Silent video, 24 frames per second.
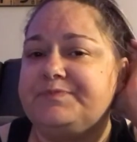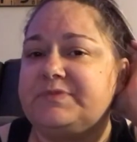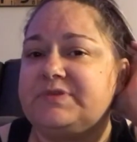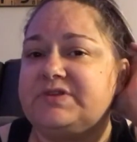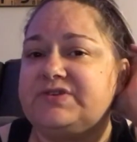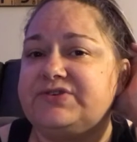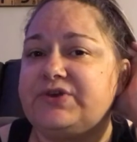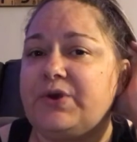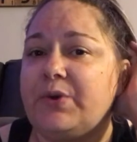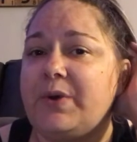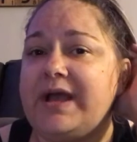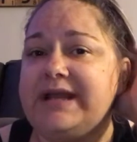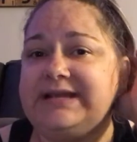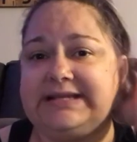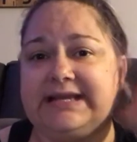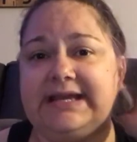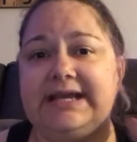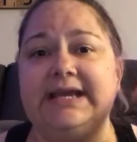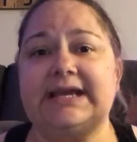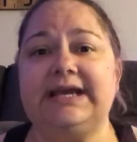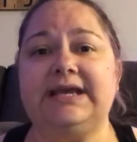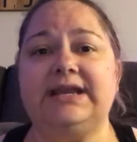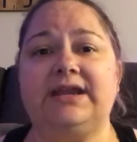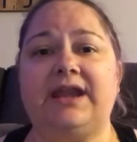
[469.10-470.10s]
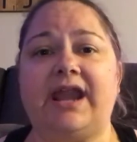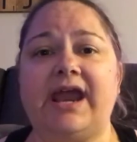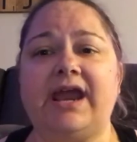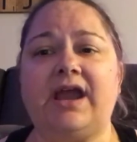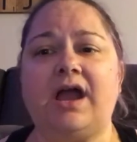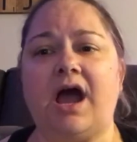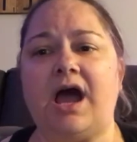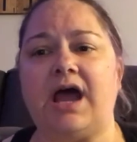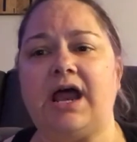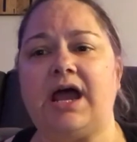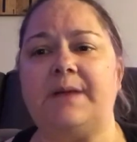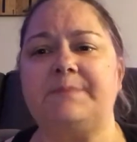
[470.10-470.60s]
So I did, and I
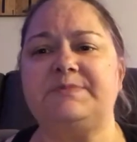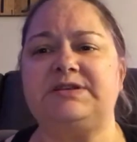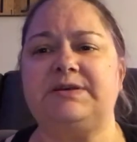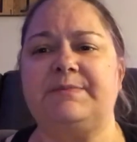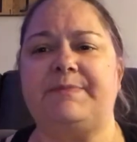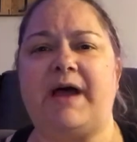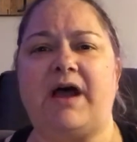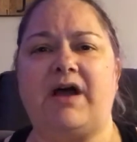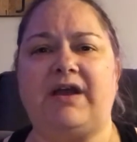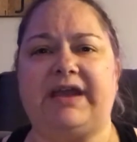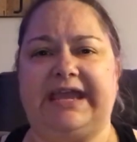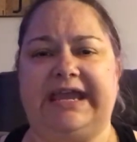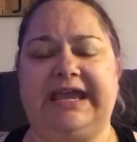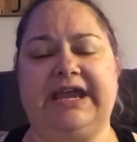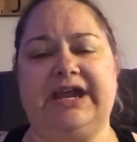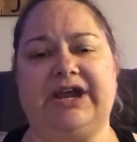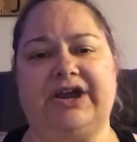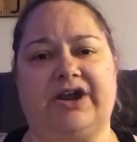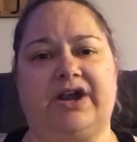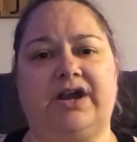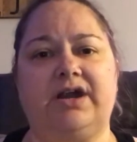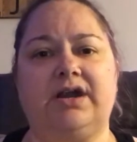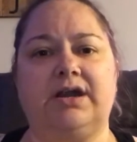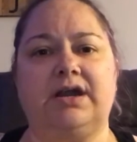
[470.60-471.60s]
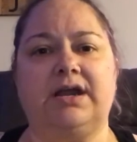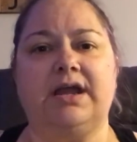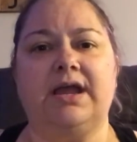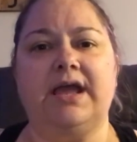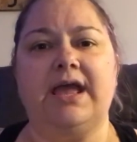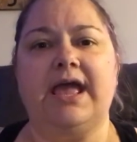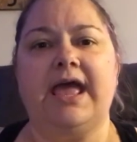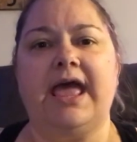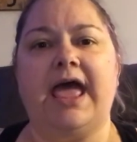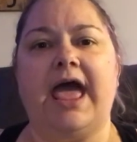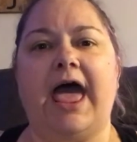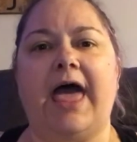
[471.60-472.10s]
got up to about here.
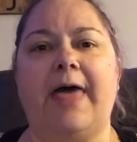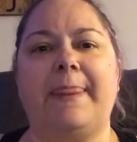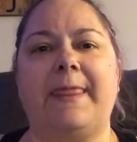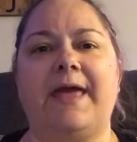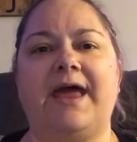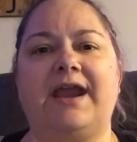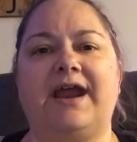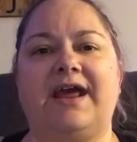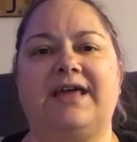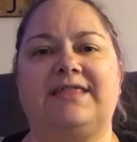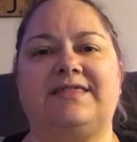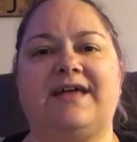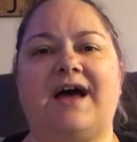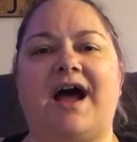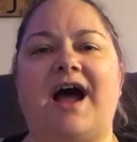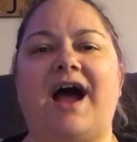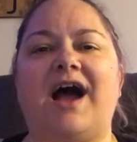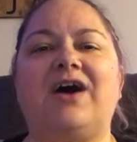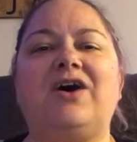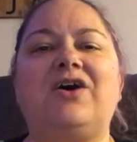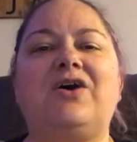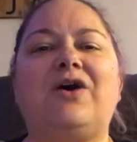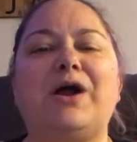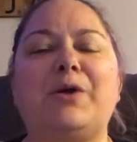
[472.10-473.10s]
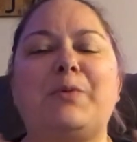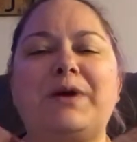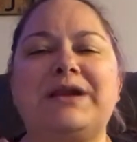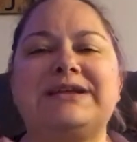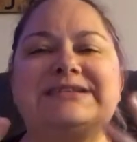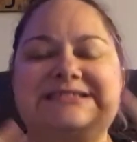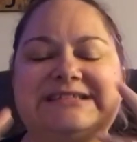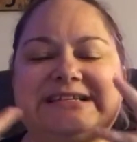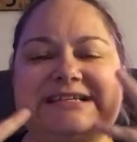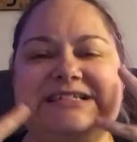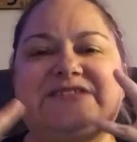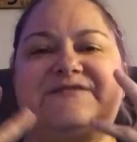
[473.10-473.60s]
And then I thought, oh, I want
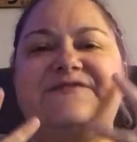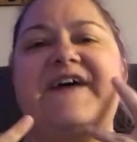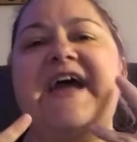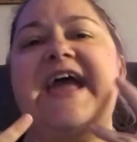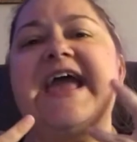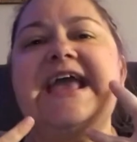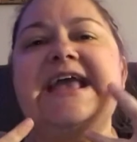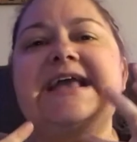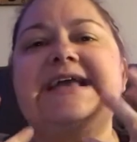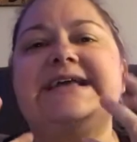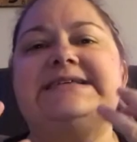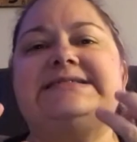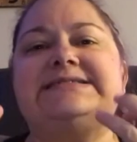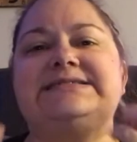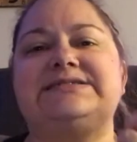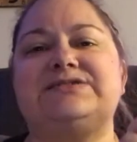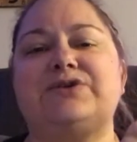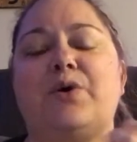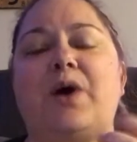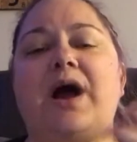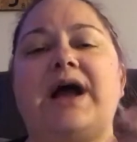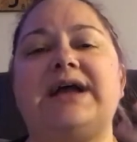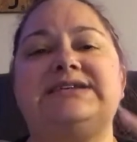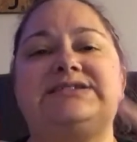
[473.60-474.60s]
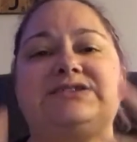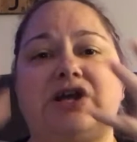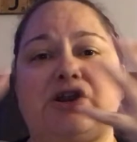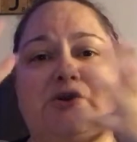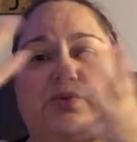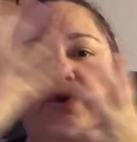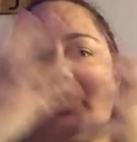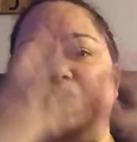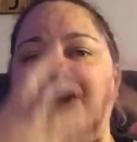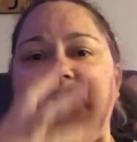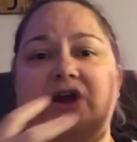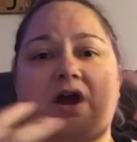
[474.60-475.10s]
to see his face. So I
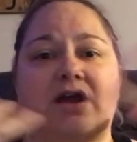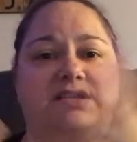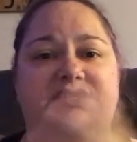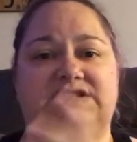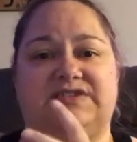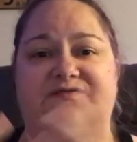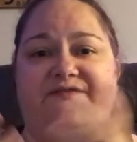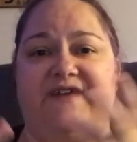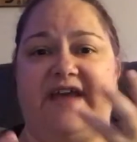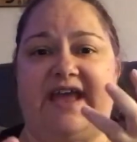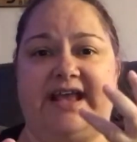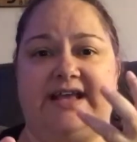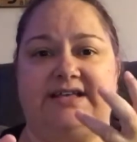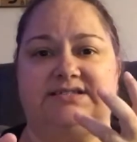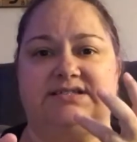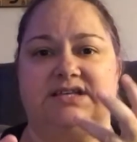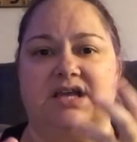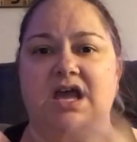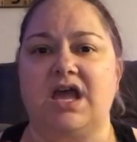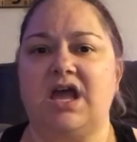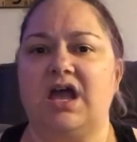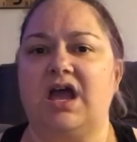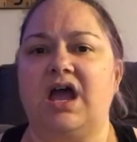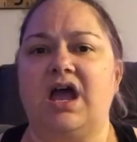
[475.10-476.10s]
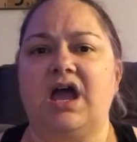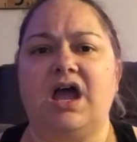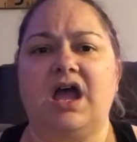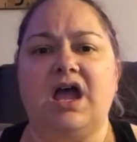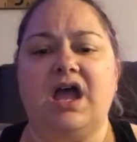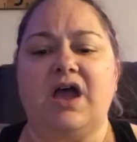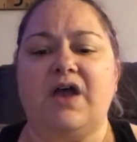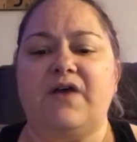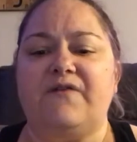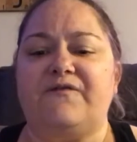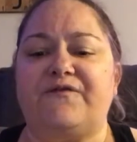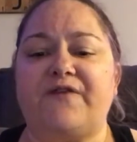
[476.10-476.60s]
started working on his face.
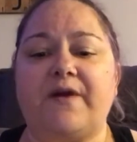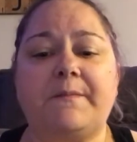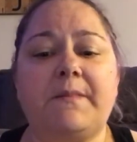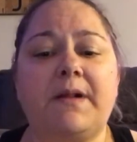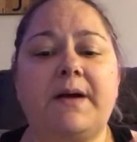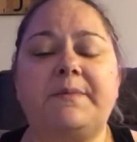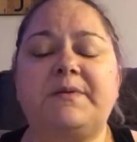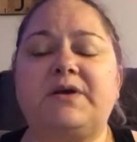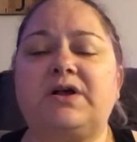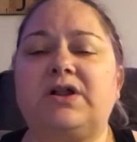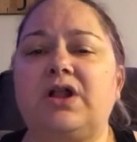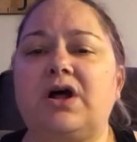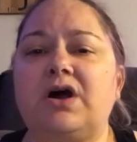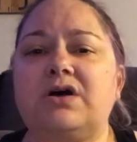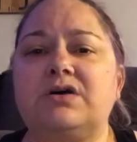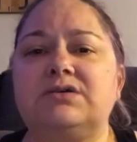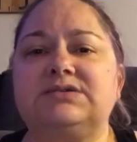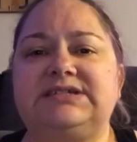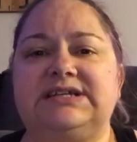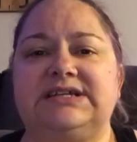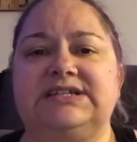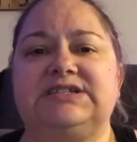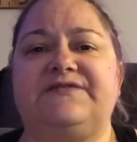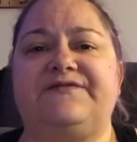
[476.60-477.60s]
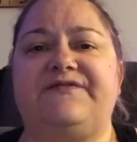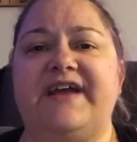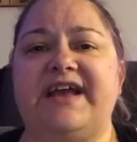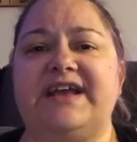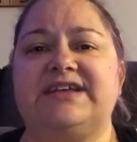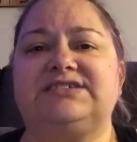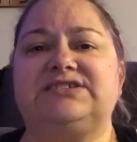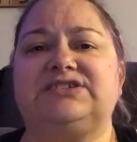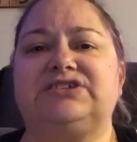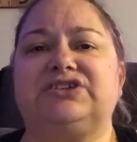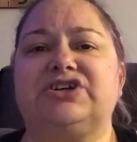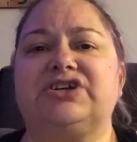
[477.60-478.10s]
From up close, his
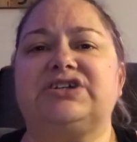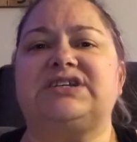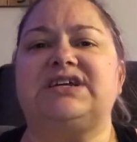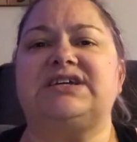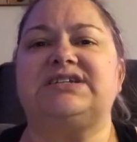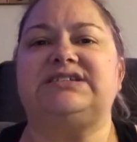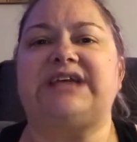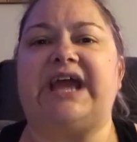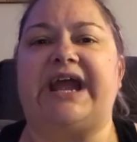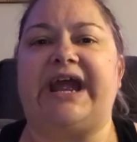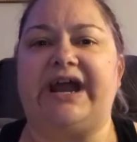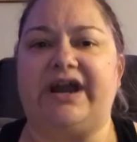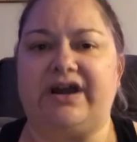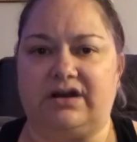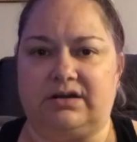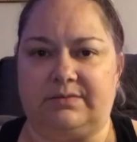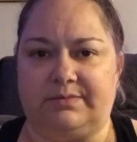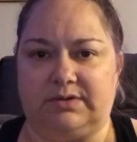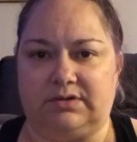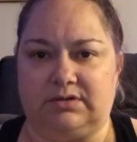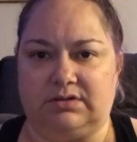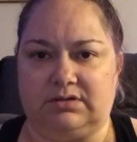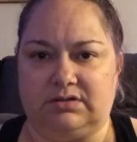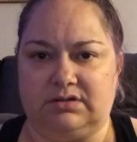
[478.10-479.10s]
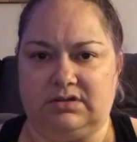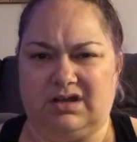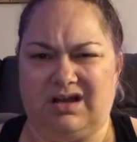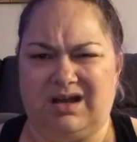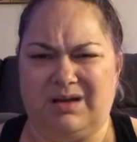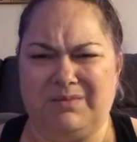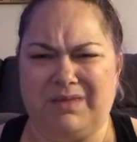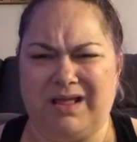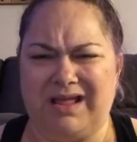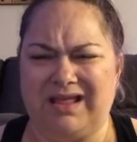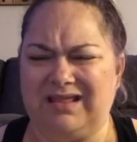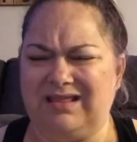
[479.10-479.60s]
face looked terrible.
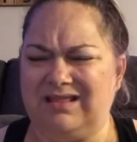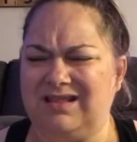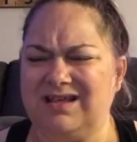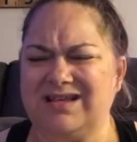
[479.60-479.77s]
I'm like,